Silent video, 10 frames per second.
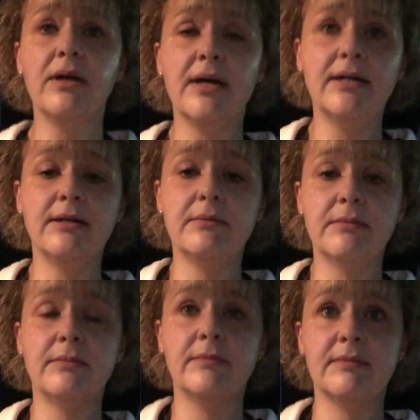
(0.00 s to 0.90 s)

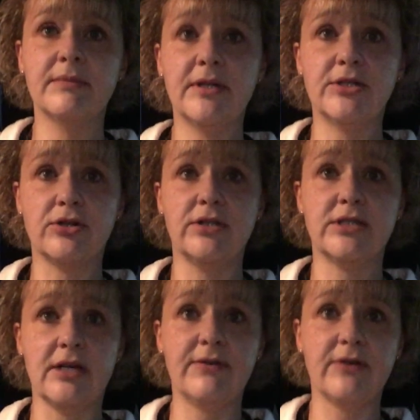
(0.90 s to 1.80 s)
um, I'm going to turn this
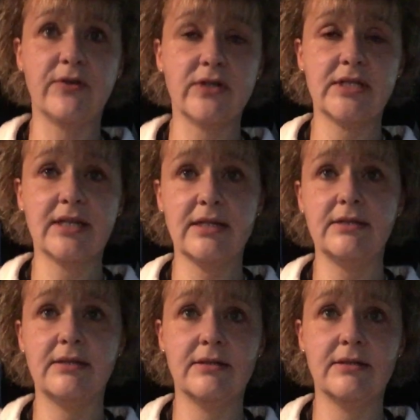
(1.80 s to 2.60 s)
off here for a second.